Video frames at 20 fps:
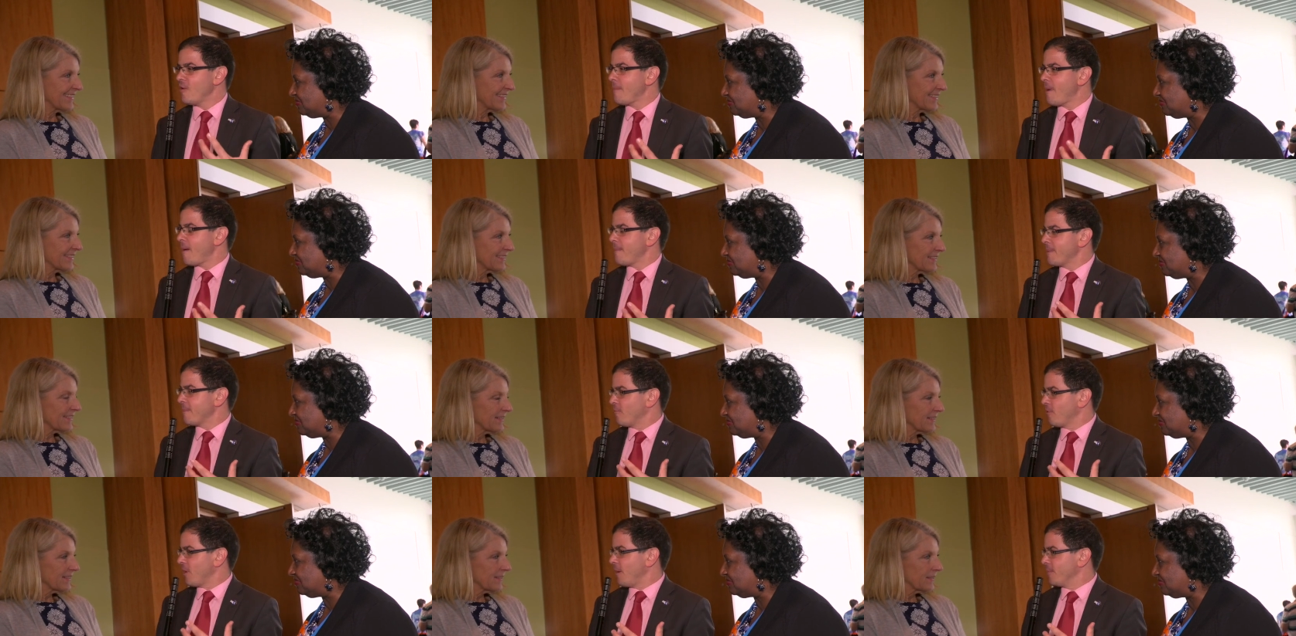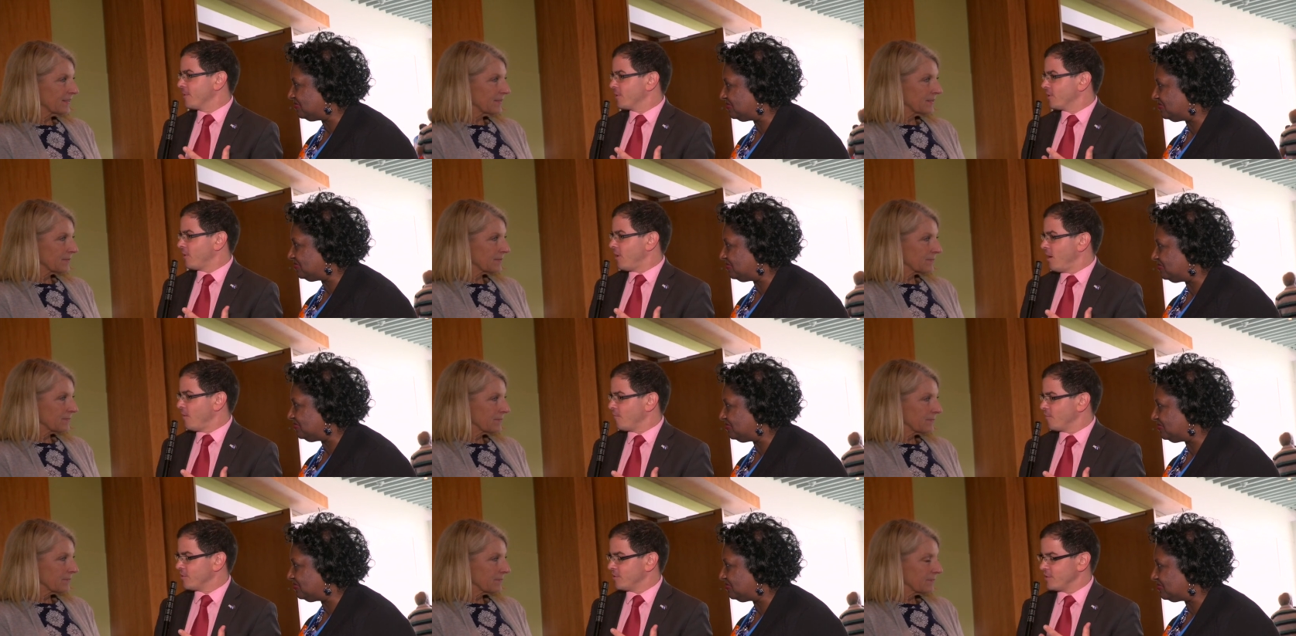Speaker 1: about people coming to
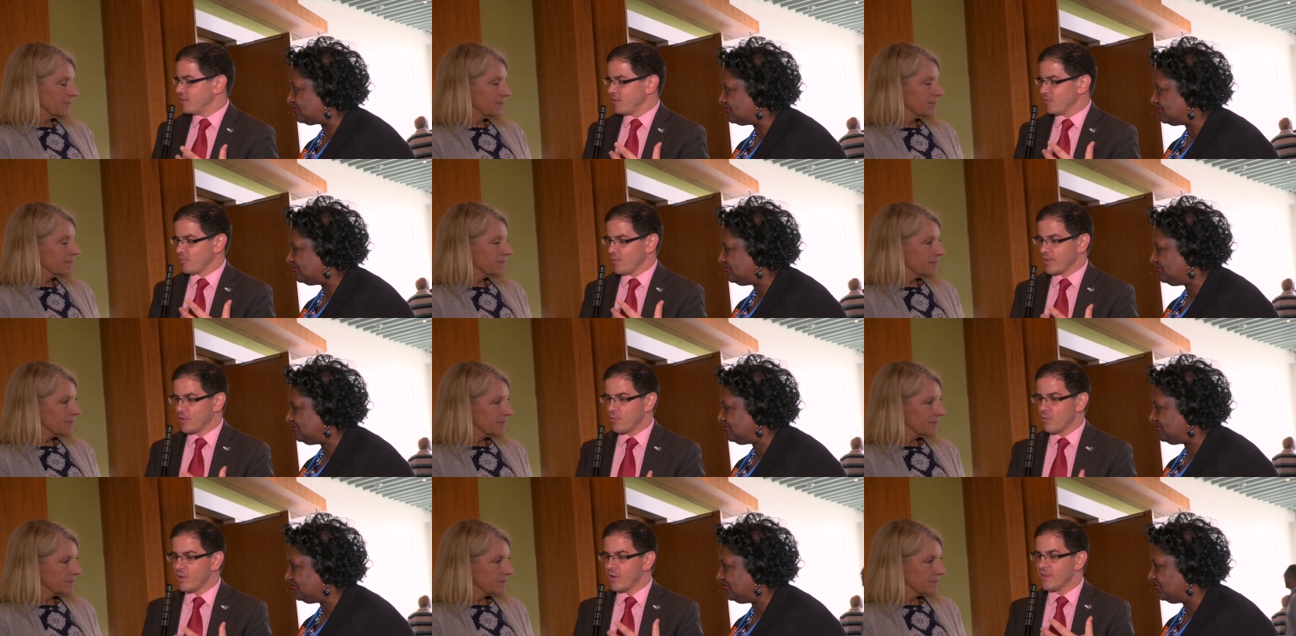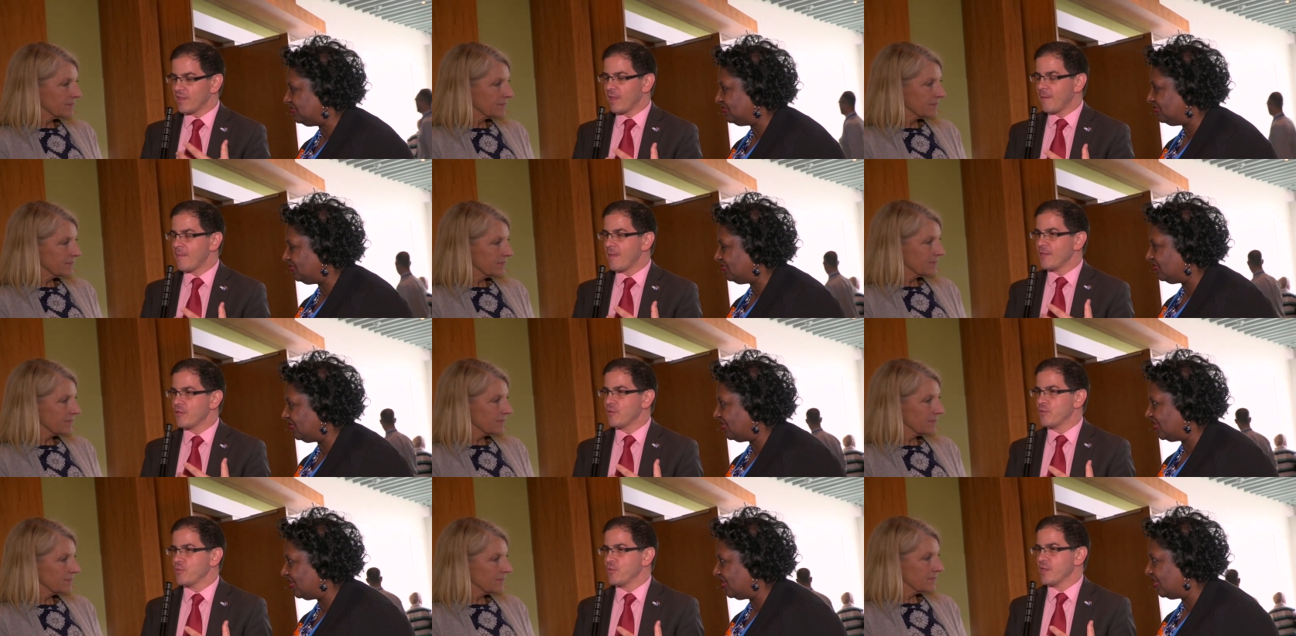conferences, Wendy, what does that make
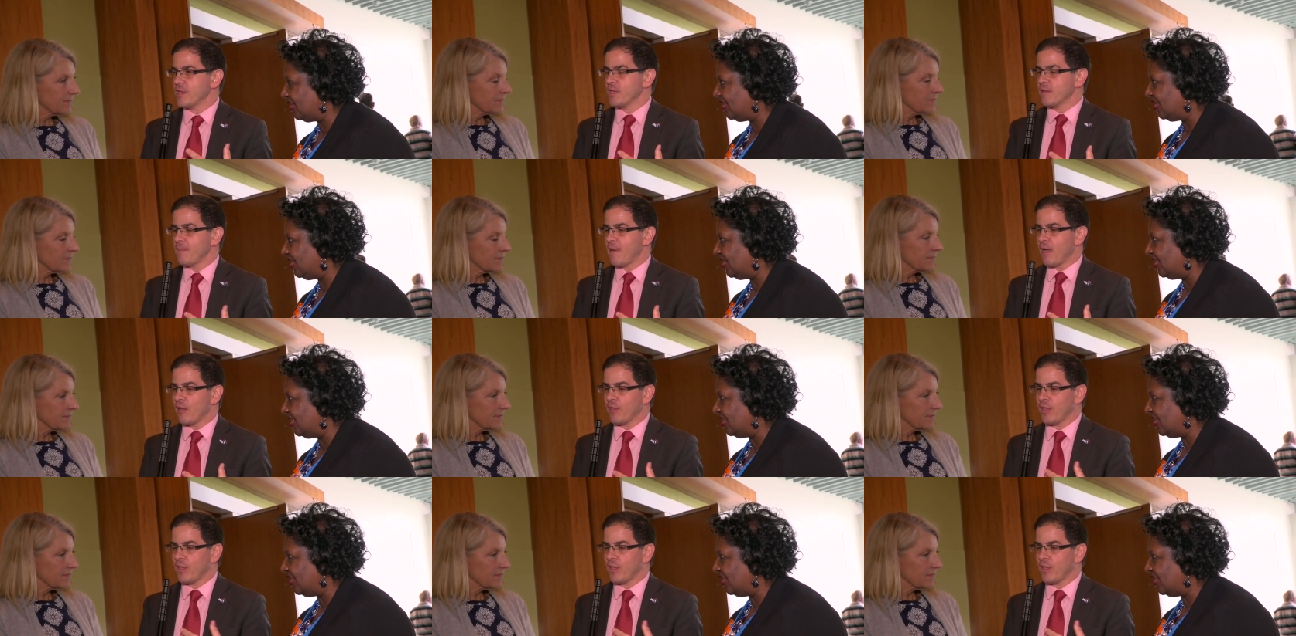you think about?